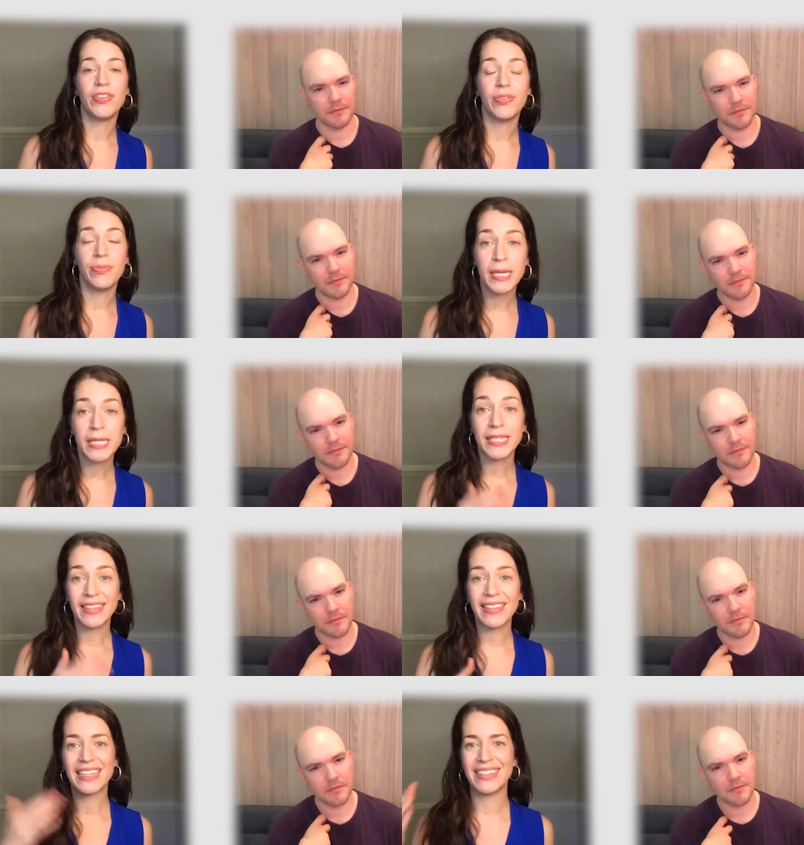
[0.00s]
Speaker 1: basically,
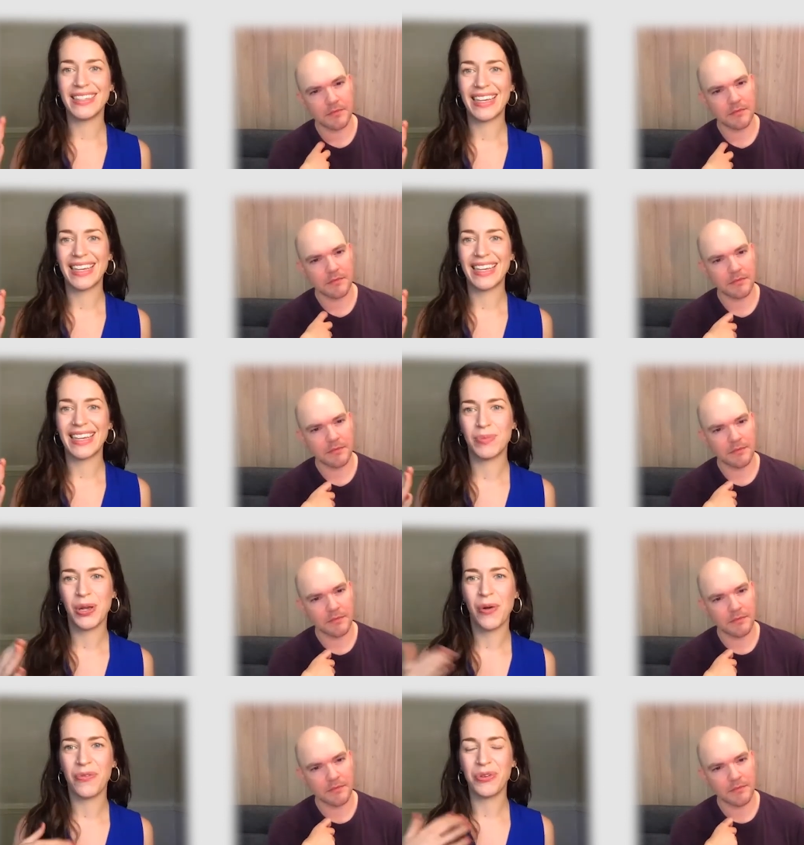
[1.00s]
that's the next step.
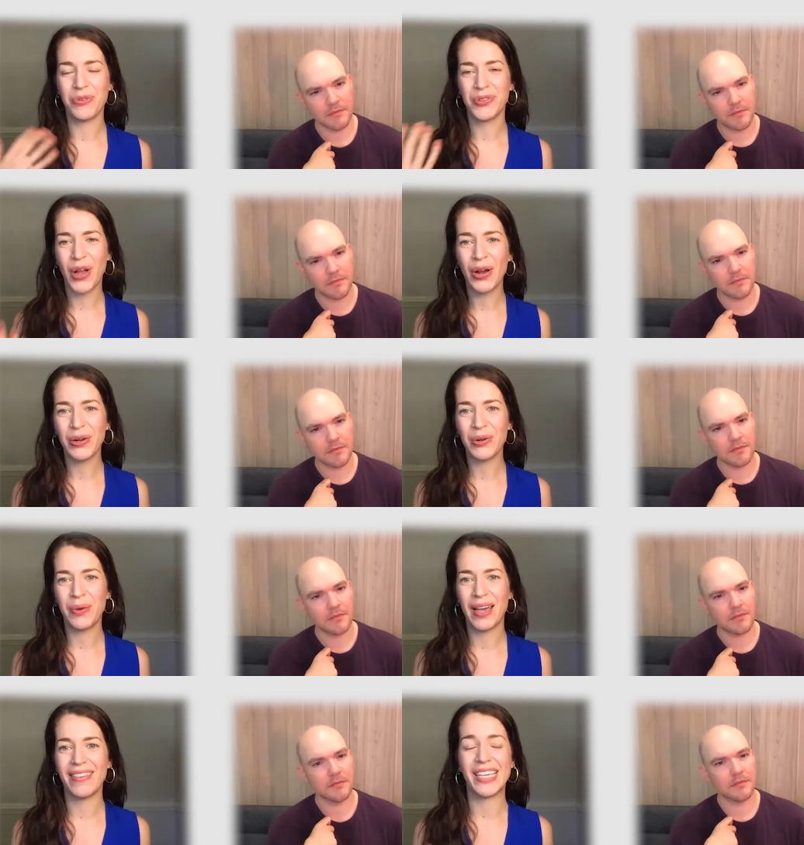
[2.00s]
So we start
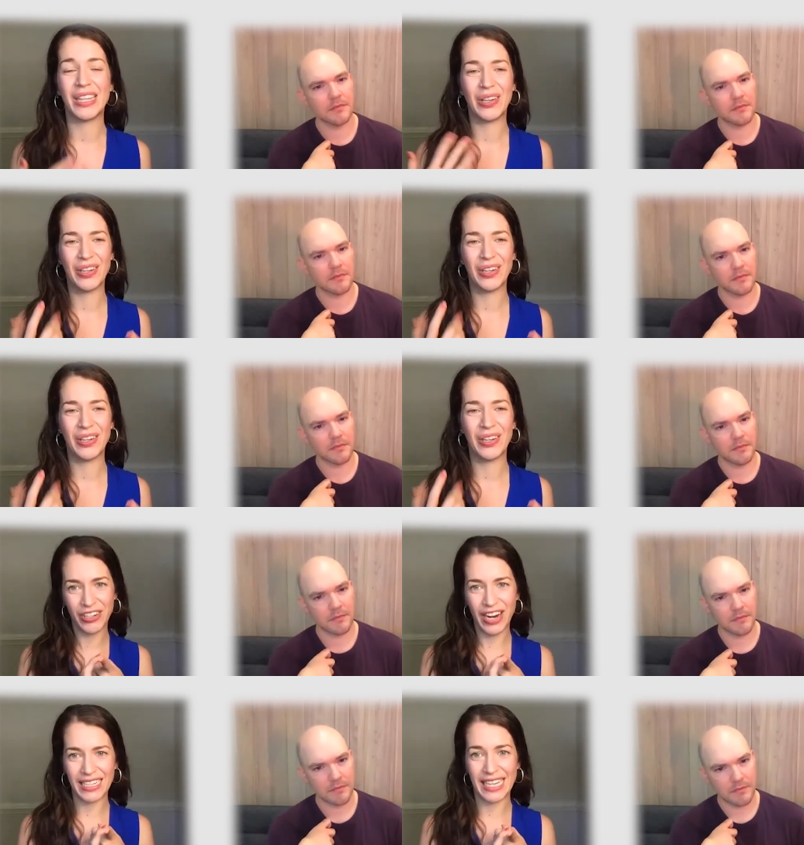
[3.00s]
with elongating your
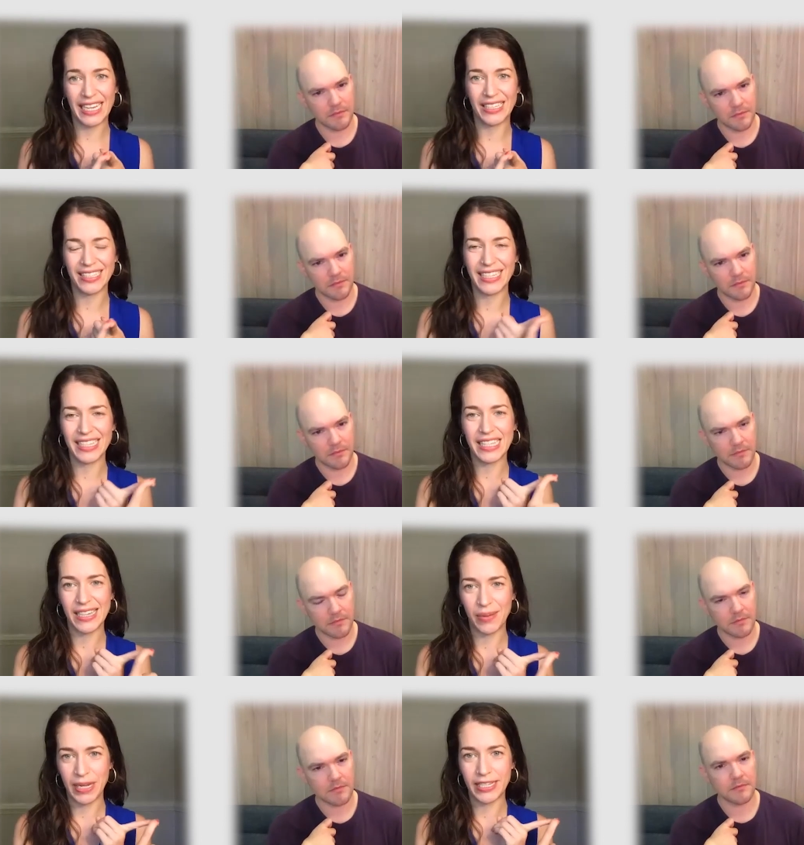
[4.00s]
exhales. This is how
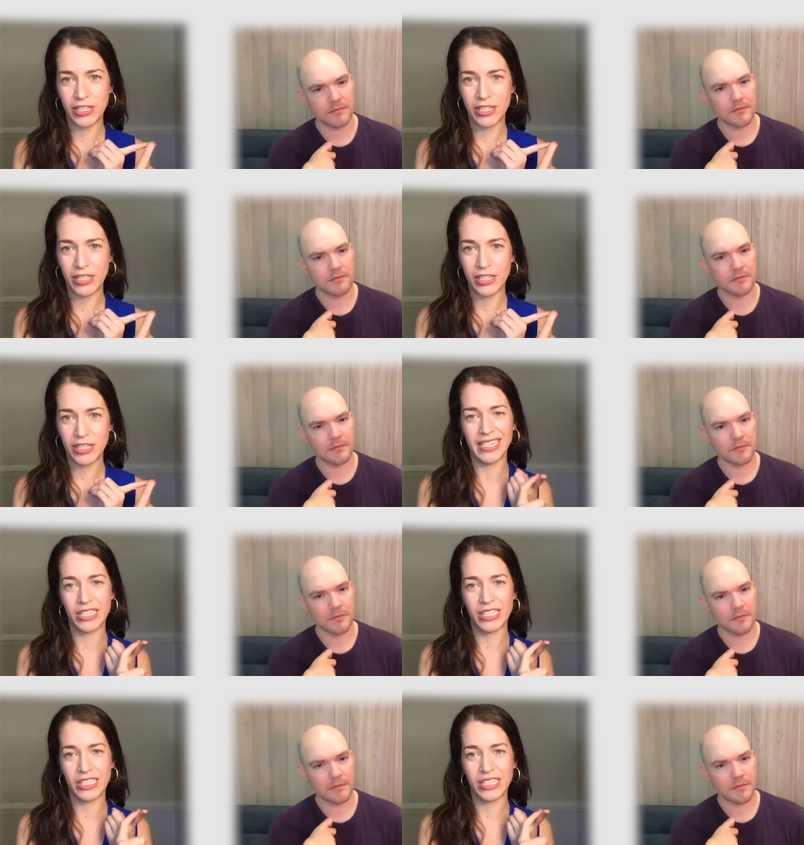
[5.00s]
my teacher in India
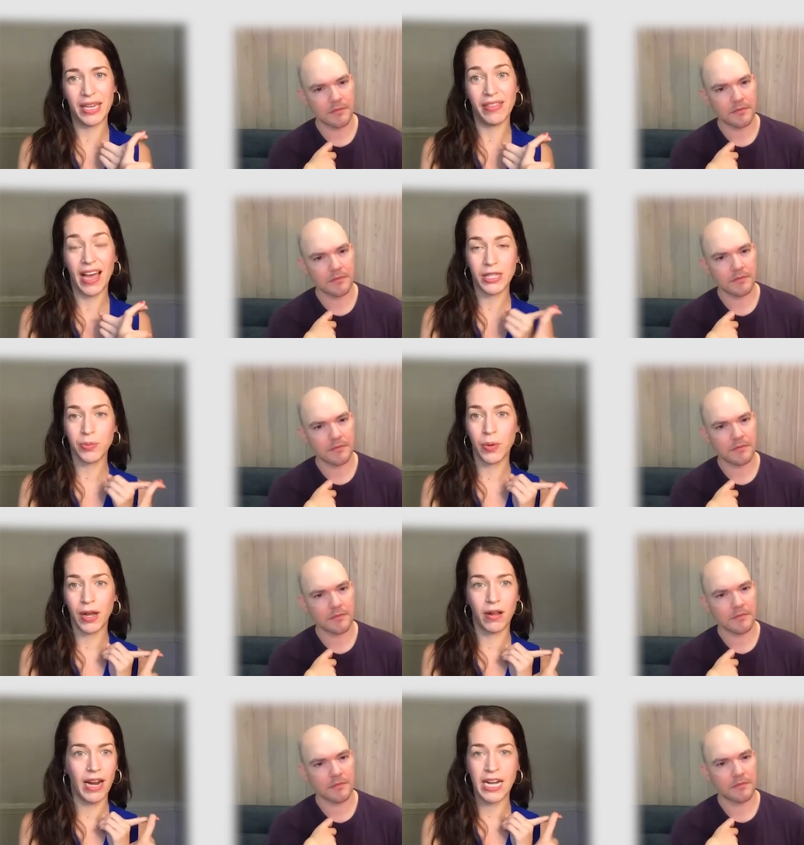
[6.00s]
taught me. That's
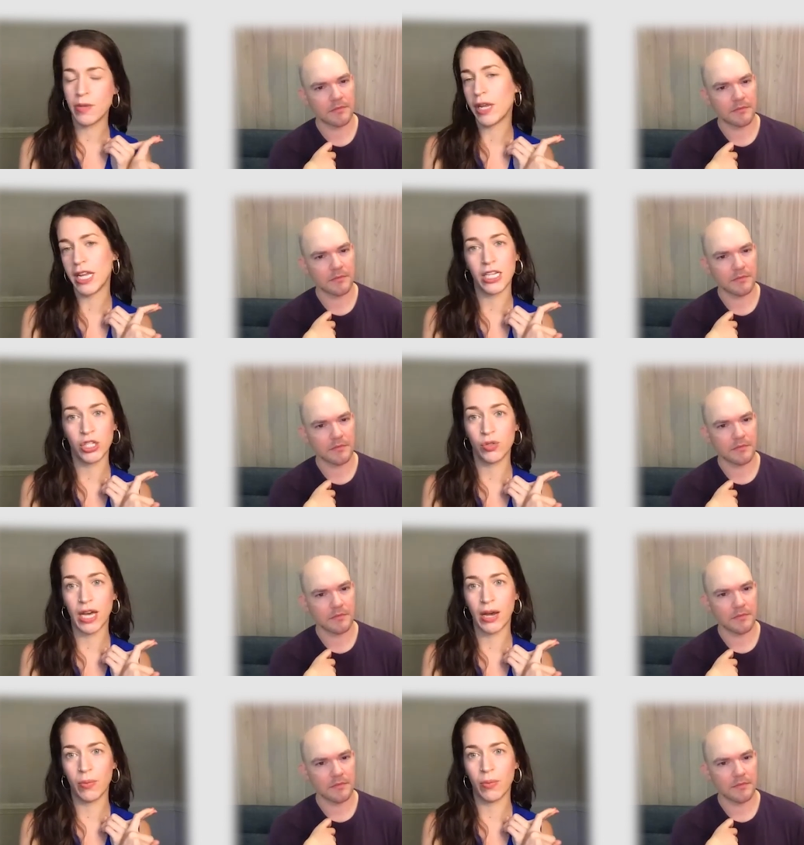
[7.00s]
where anybody can do
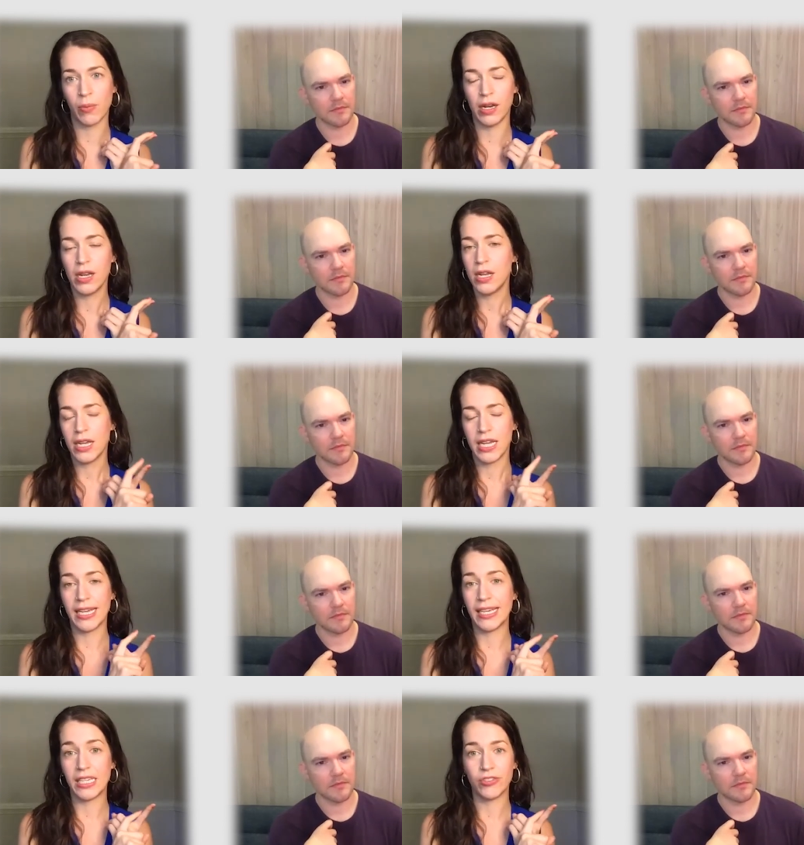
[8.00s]
that one,
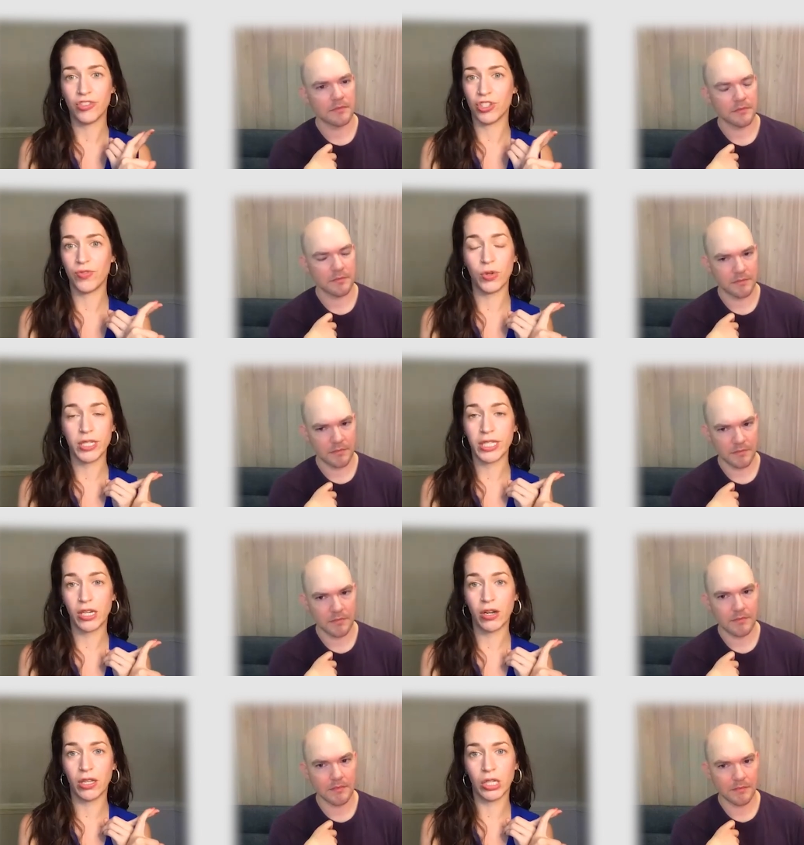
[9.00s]
is just focusing
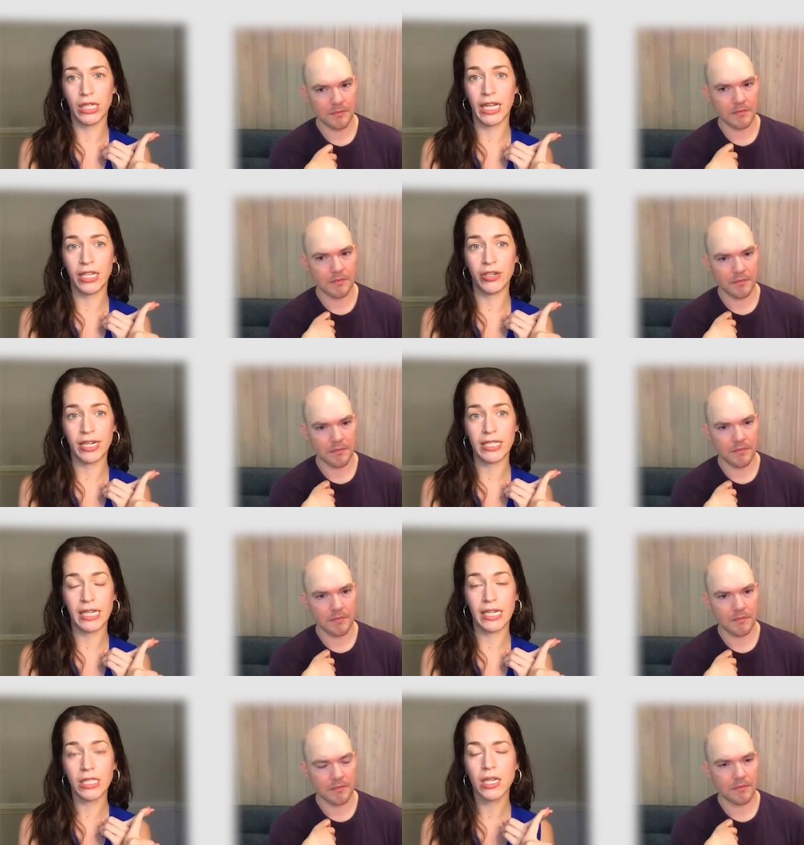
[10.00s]
on elongating your
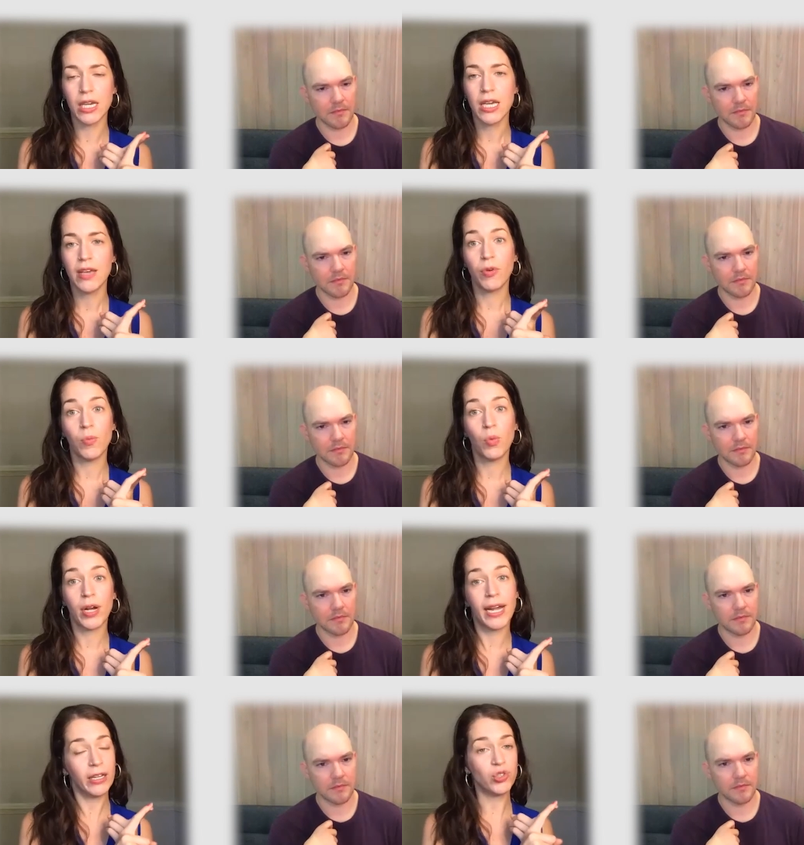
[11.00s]
exhales. For more
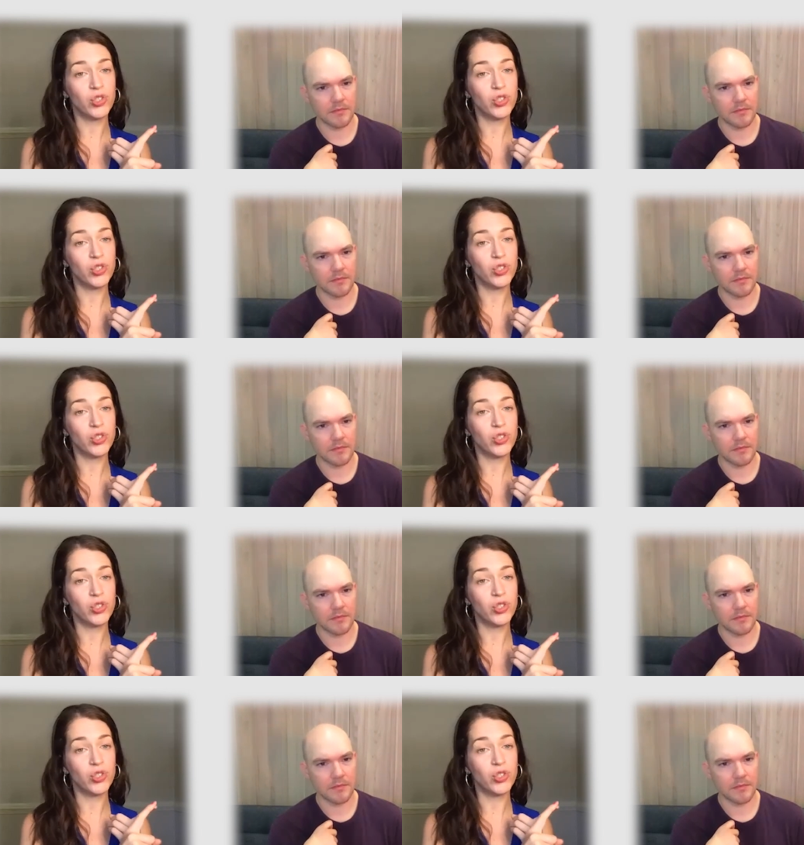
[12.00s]
energy,